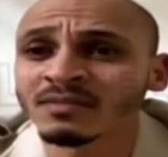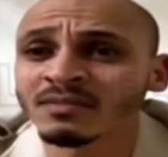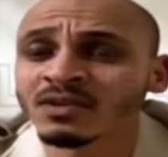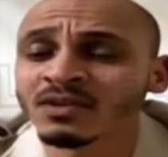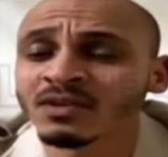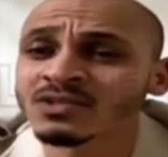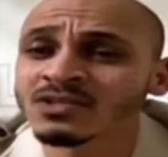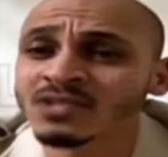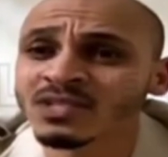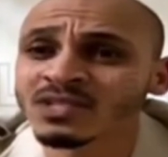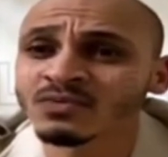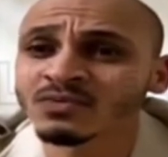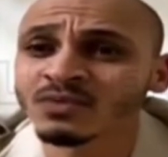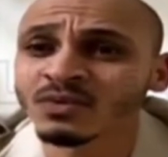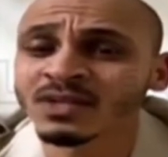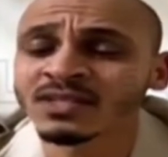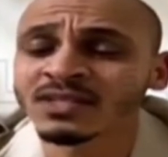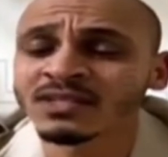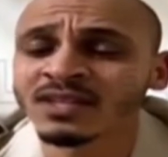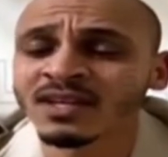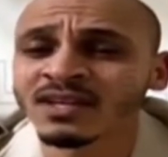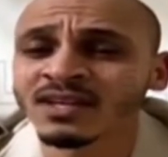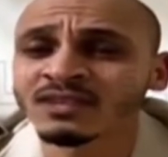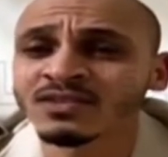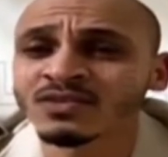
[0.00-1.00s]
because that's what it
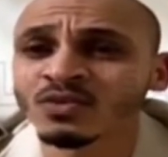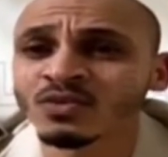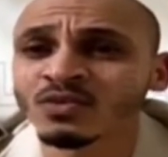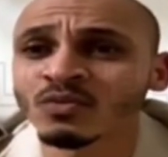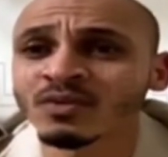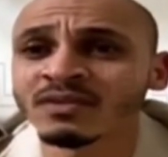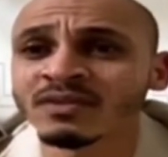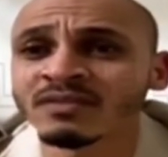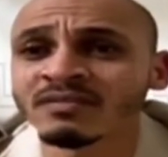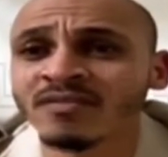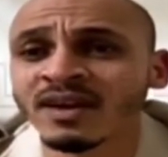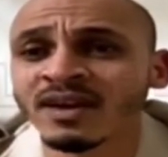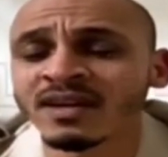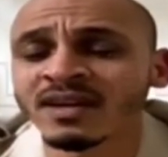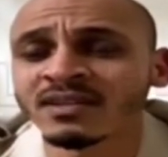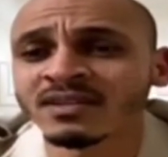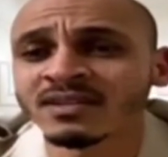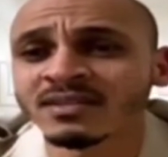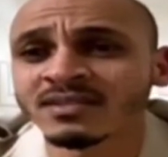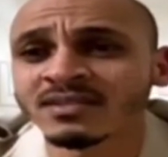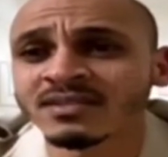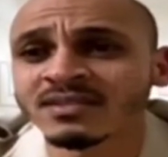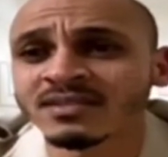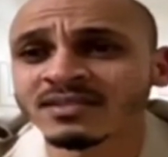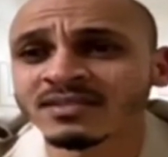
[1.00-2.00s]
takes to win
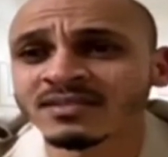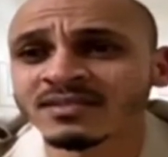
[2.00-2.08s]
finals.